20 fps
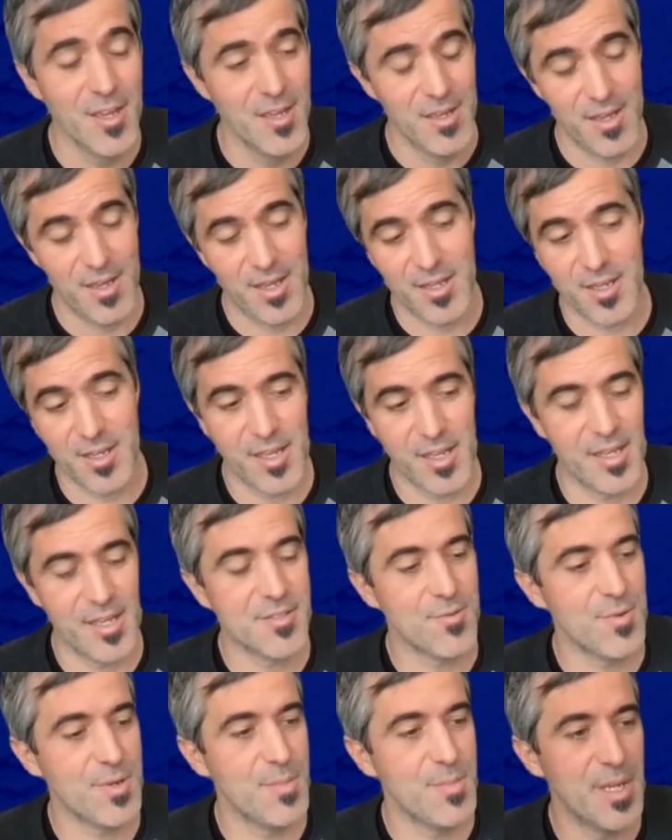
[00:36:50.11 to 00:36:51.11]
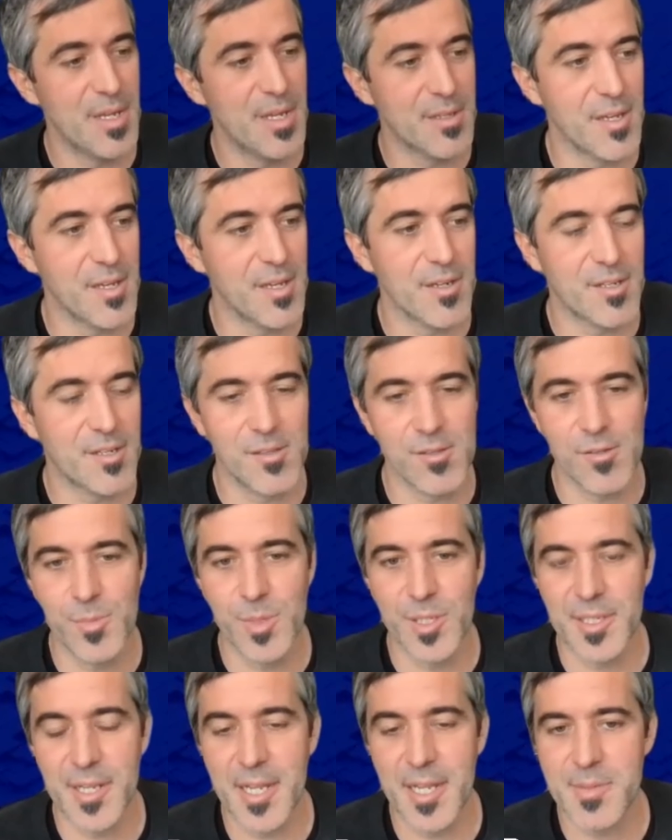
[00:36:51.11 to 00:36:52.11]
And S3 being kind of
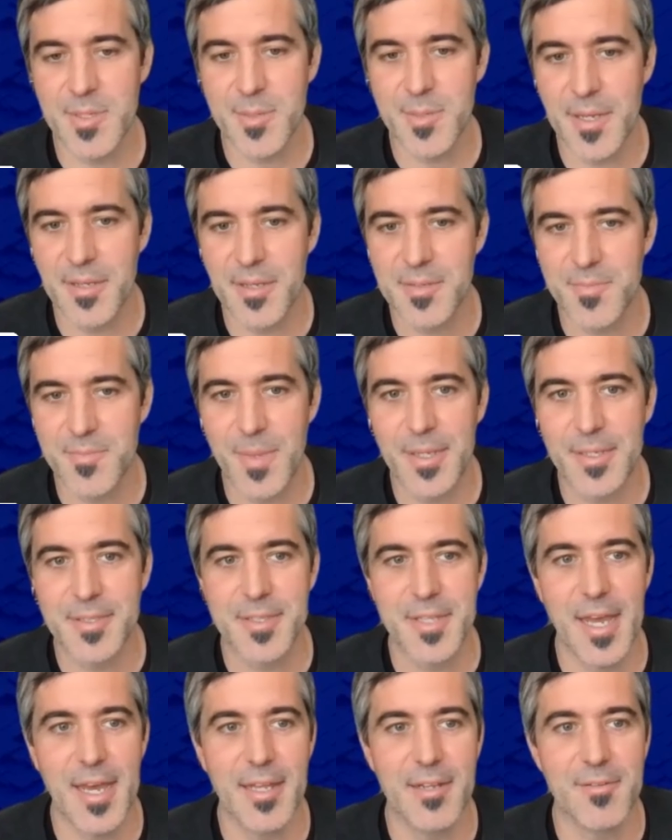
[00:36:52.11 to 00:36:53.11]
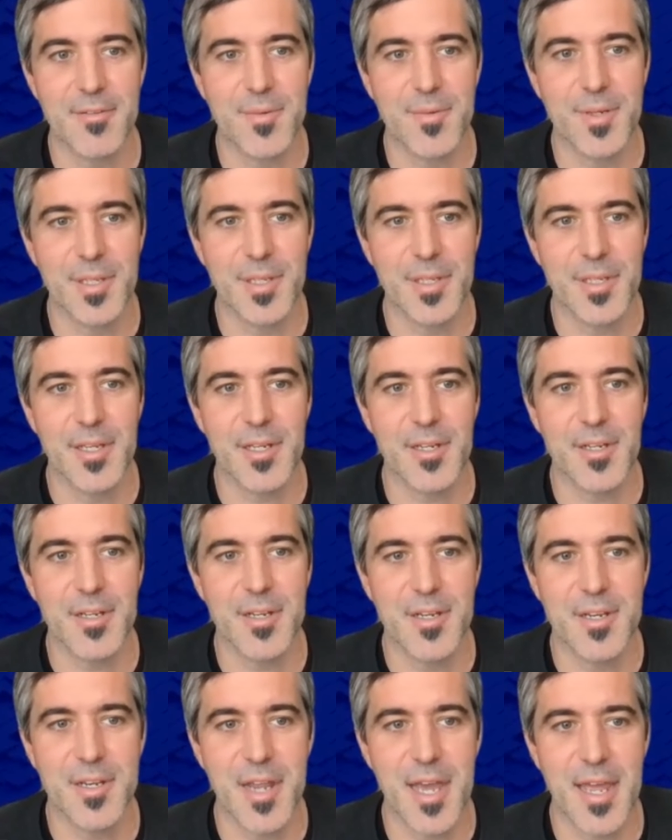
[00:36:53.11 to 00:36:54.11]
globally namespace makes that really kind of
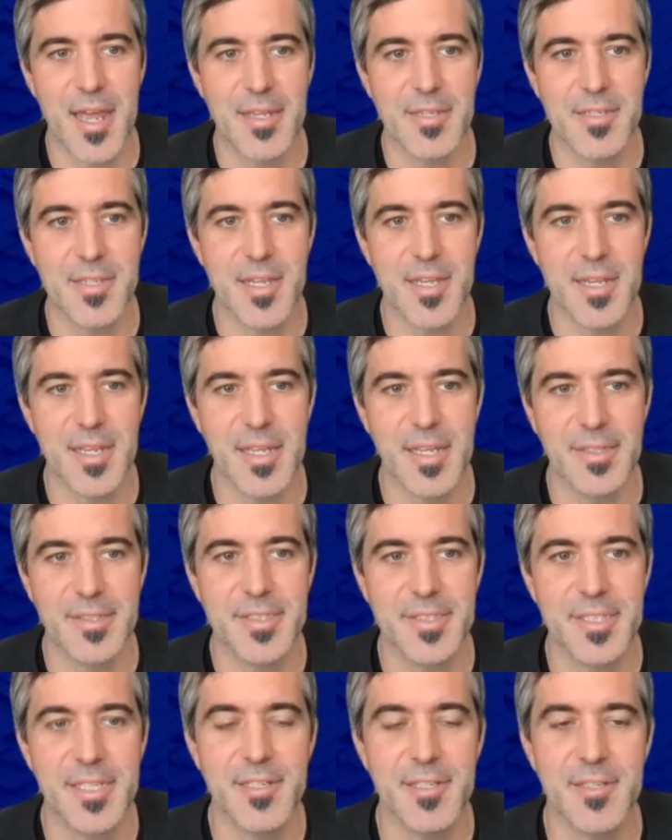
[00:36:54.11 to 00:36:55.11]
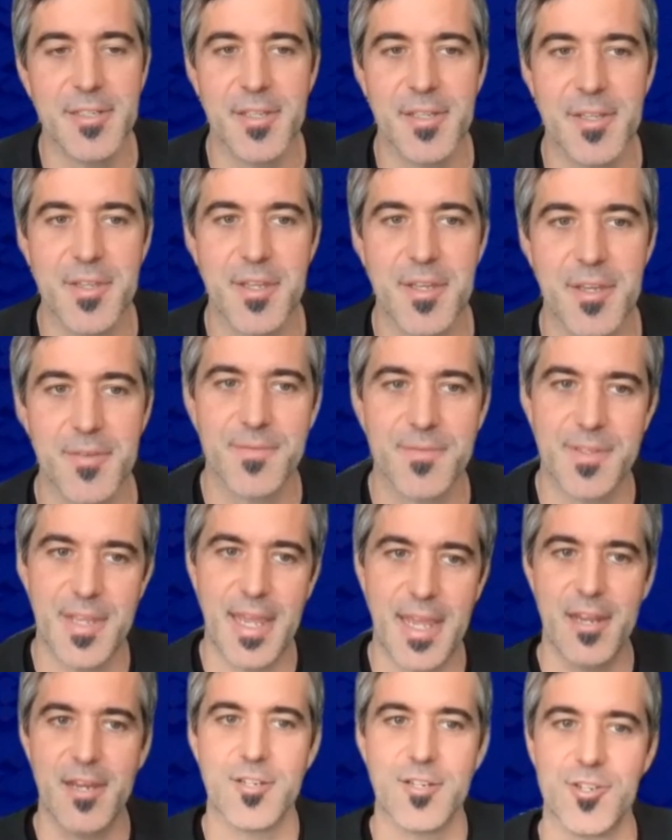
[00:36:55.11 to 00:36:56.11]
nice and easy. You can think of
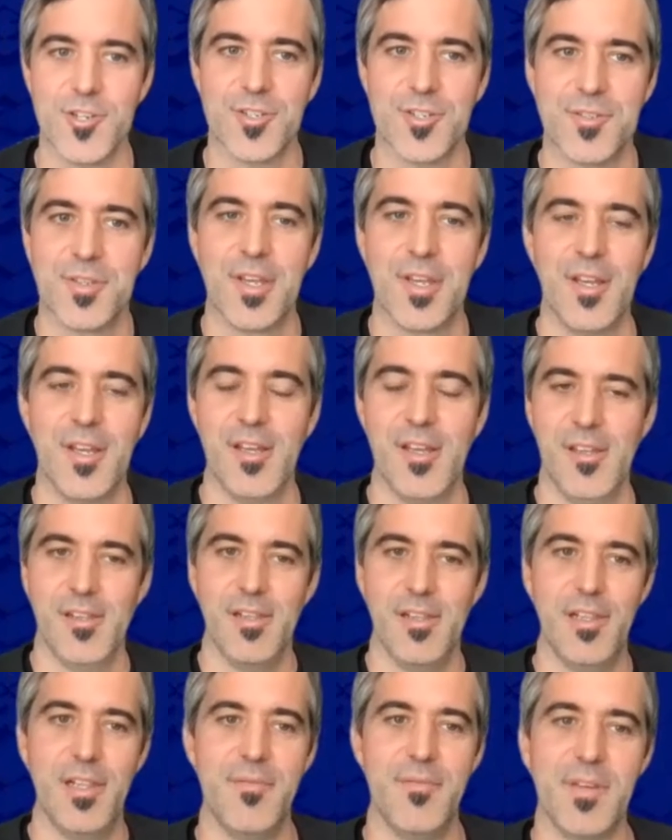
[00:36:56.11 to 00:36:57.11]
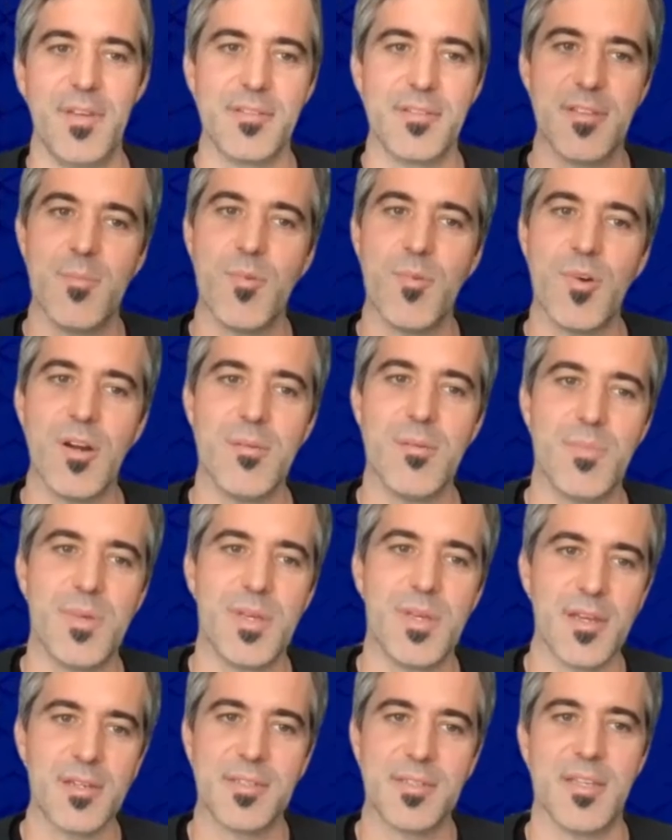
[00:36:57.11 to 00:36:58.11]
data just living somewhere and being
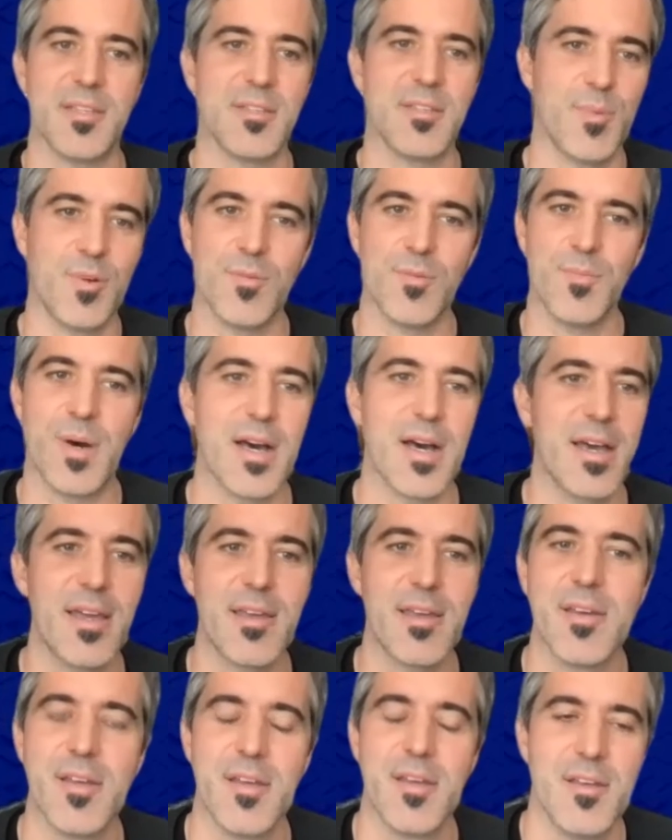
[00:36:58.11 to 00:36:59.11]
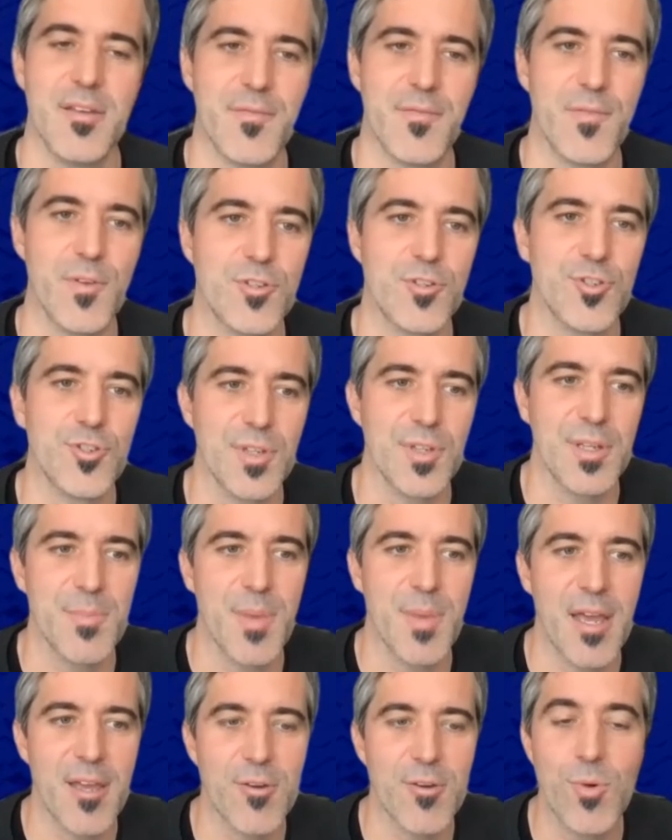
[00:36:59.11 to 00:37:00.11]
accessible virtually
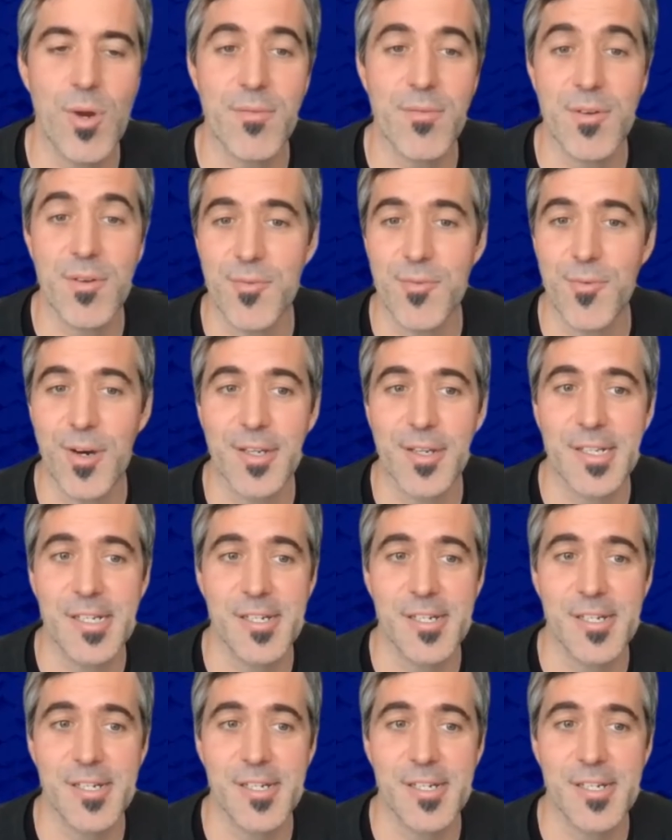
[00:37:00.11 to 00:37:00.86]
by whoever you want to